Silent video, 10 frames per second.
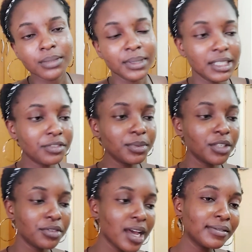Believe me,
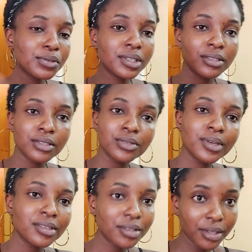if you have 22,
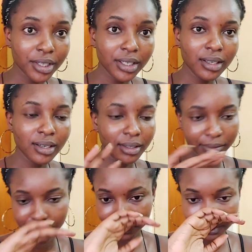23,
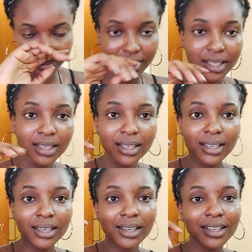
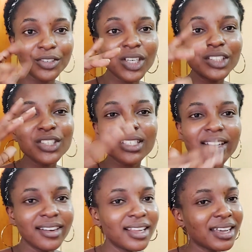you could just
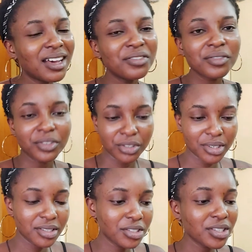carry like half of your
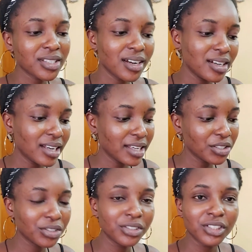dresses. Just carry like
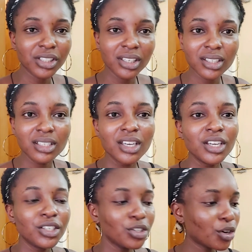your jean,
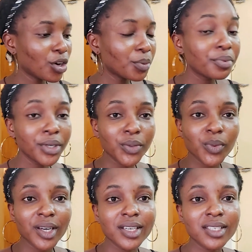your corporate
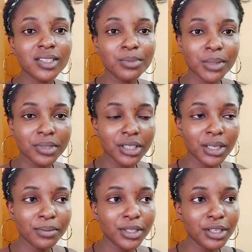wears, maybe
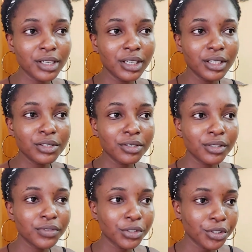a little
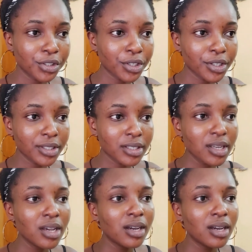of your shirts.